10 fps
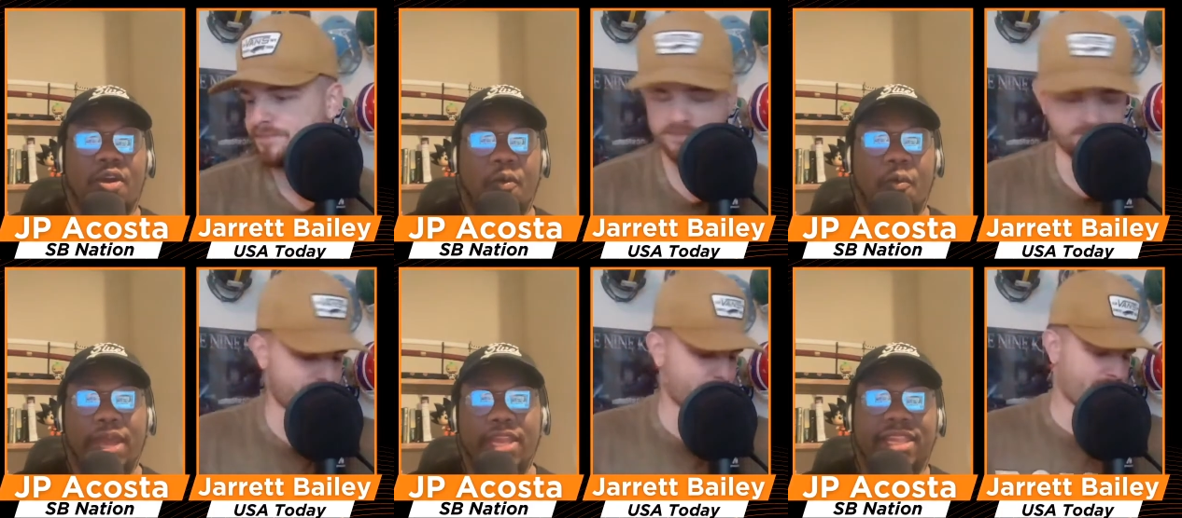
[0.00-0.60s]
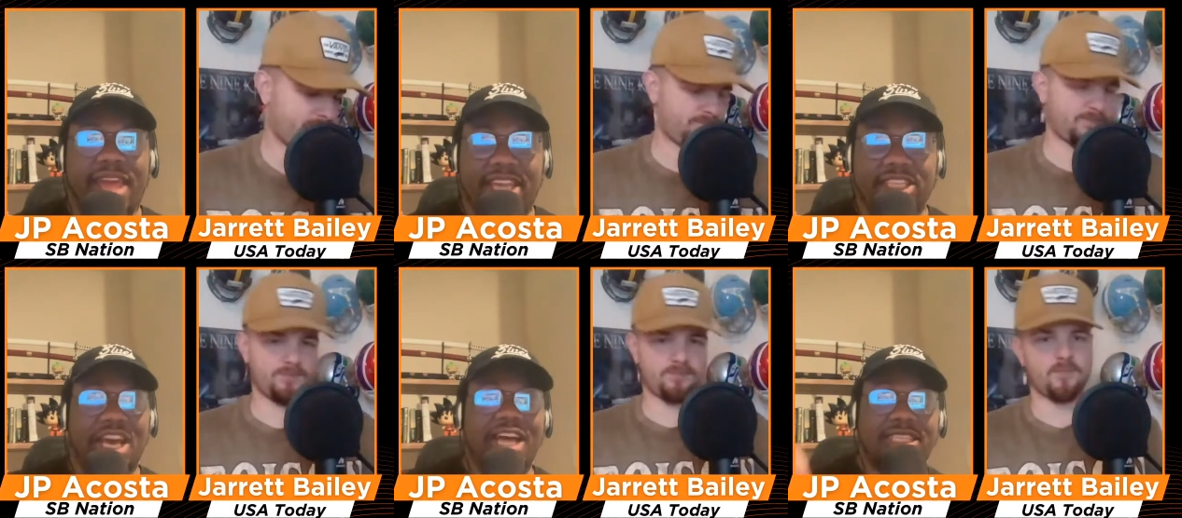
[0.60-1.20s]
Speaker 1: Mm. When Lane
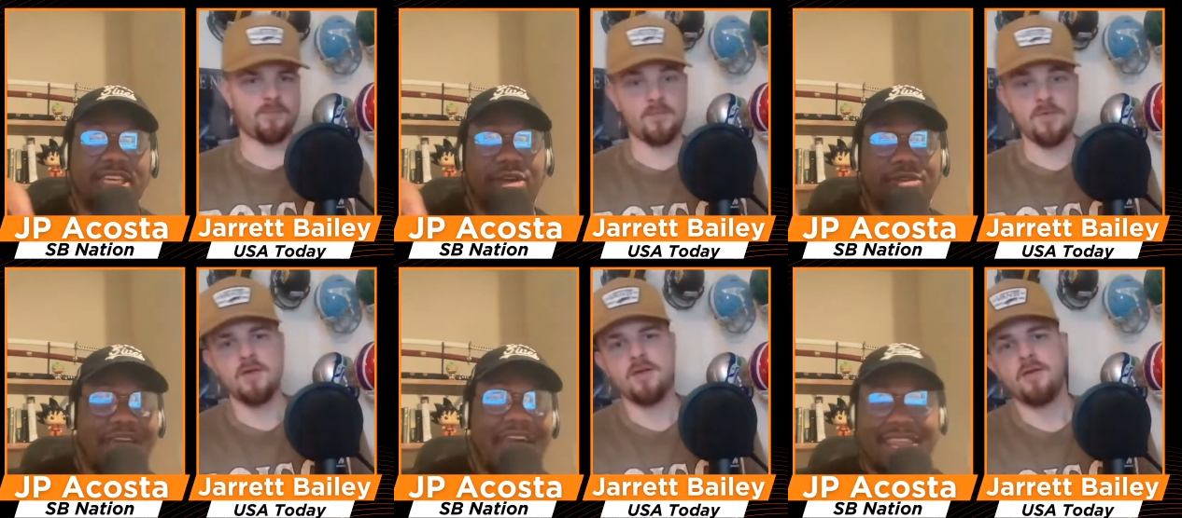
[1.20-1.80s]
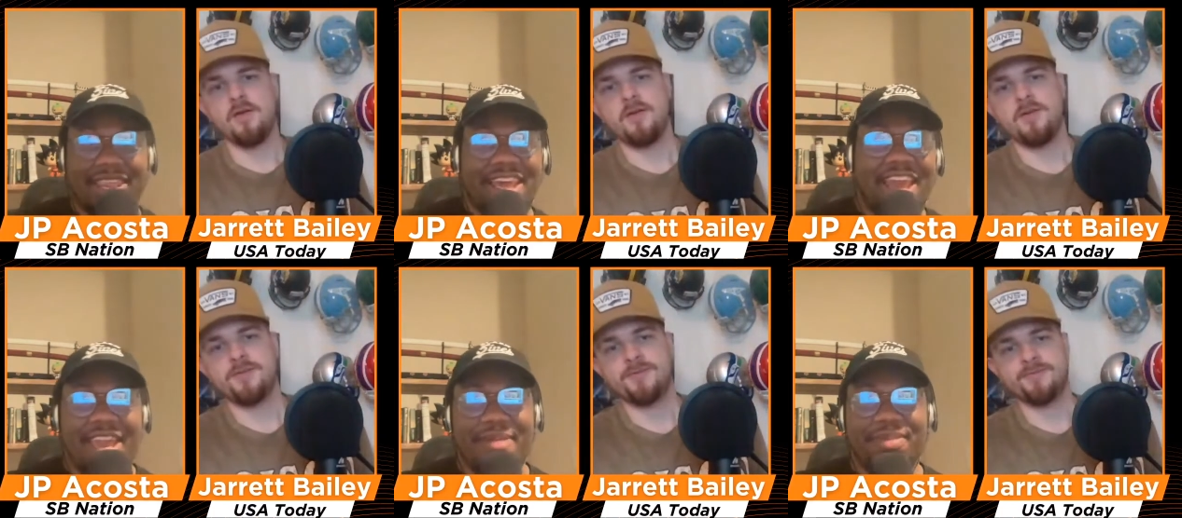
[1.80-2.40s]
Johnson goes out of the
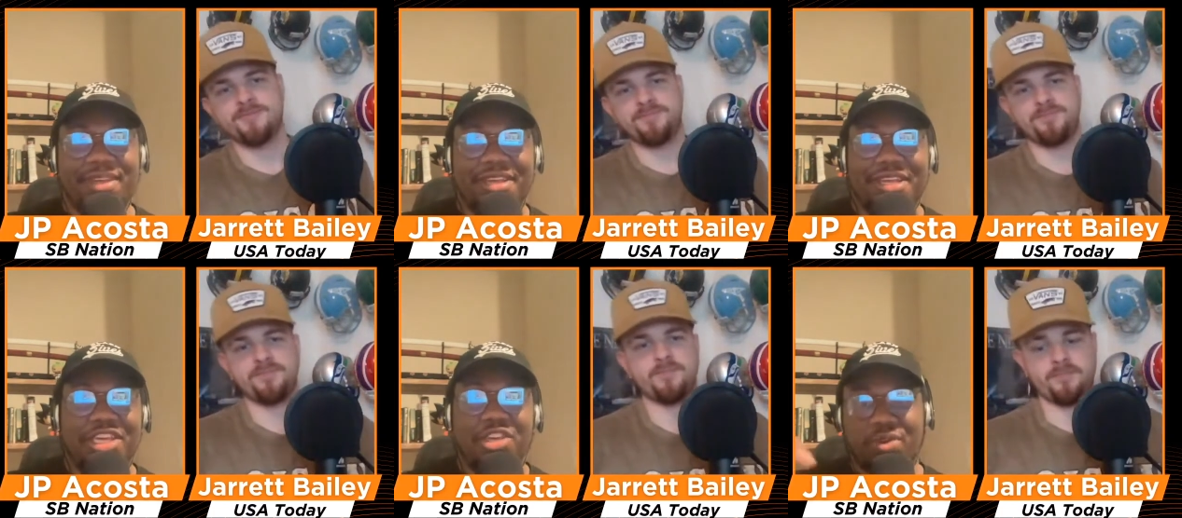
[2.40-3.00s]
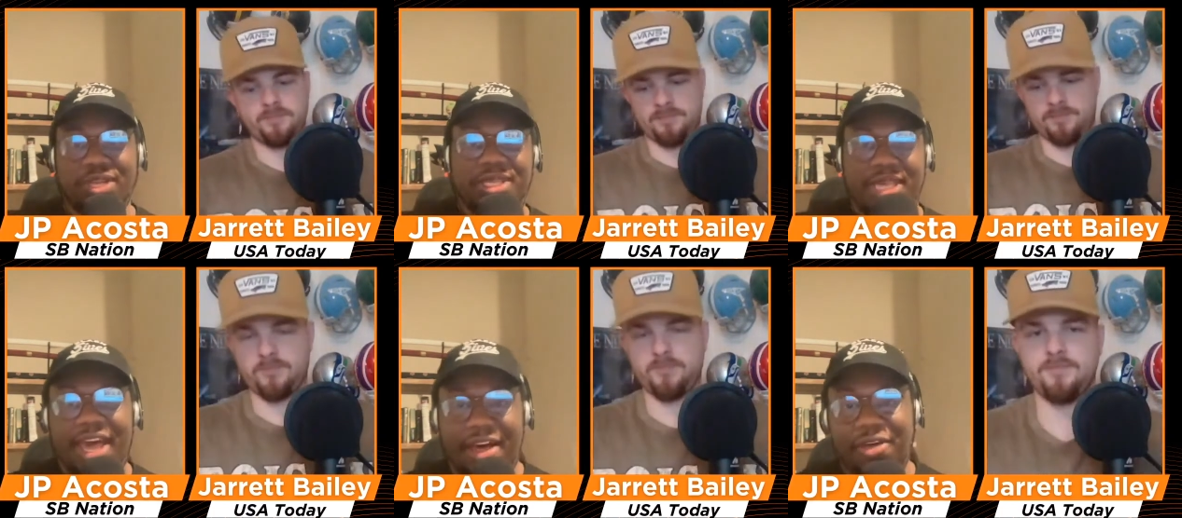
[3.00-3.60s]
game, you can
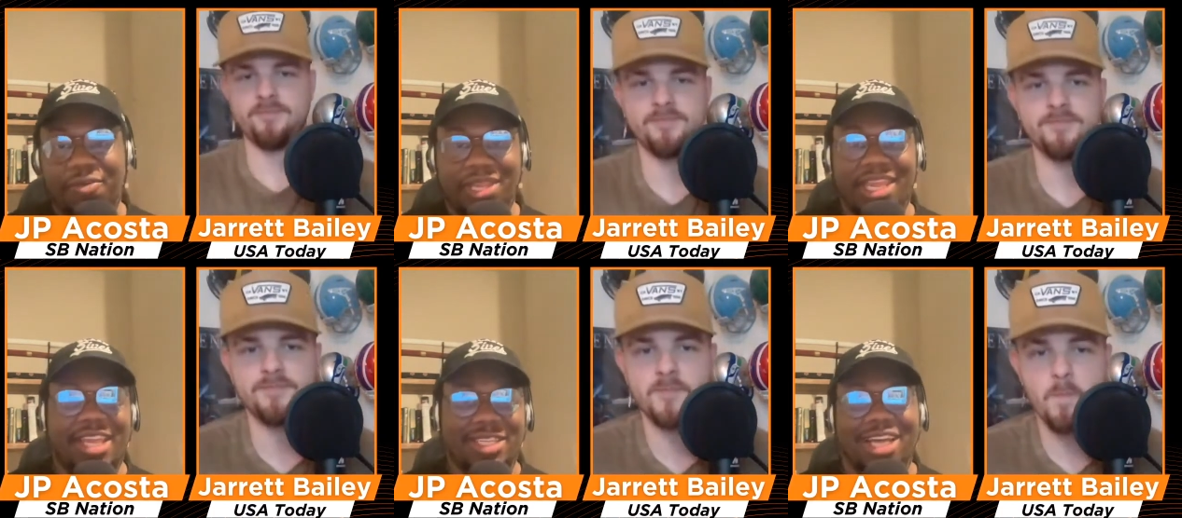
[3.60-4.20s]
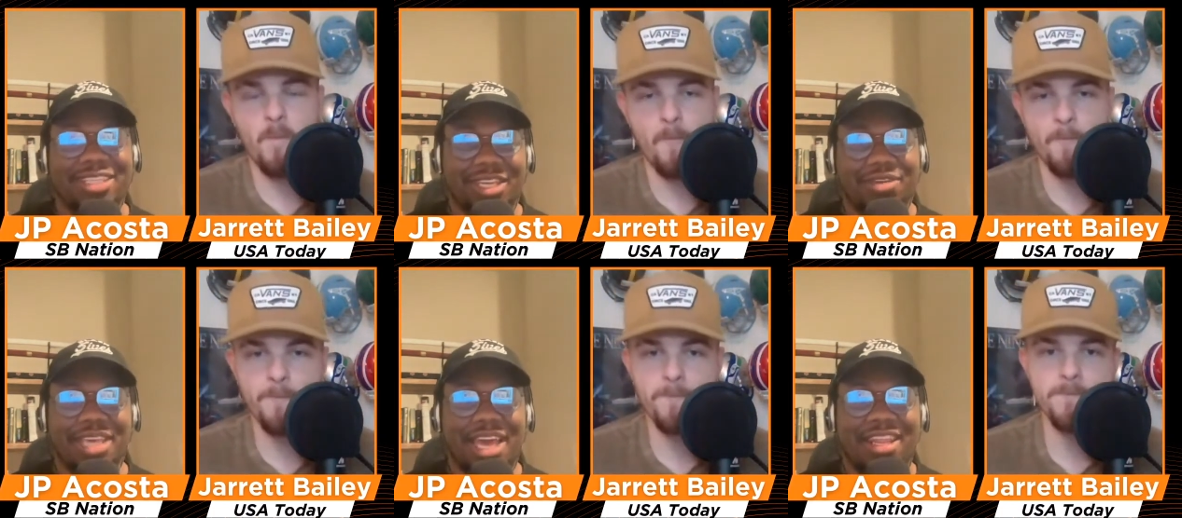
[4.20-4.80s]
tell when Lane Johnson
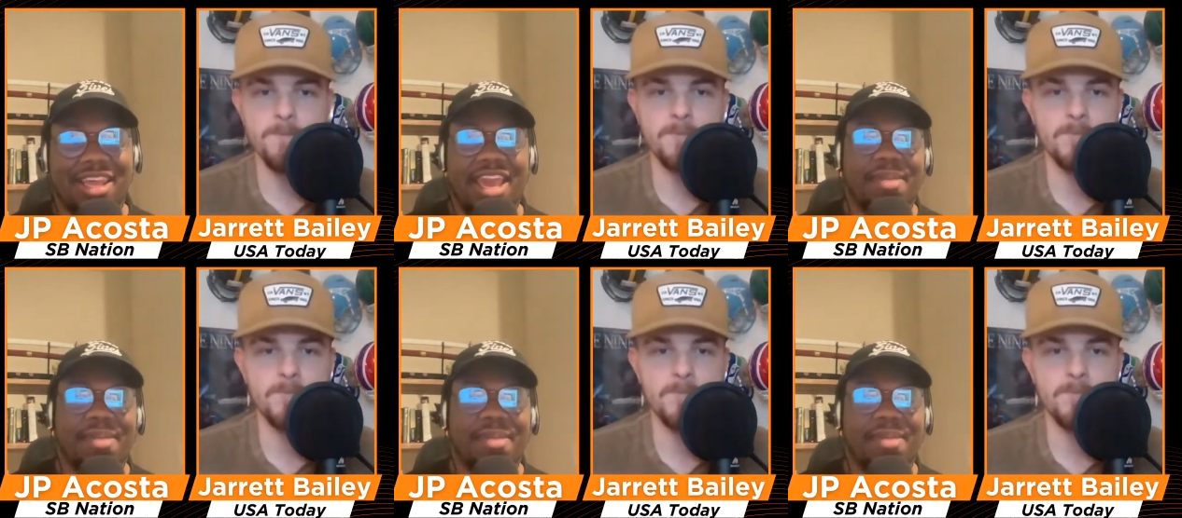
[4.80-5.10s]
goes out of the game.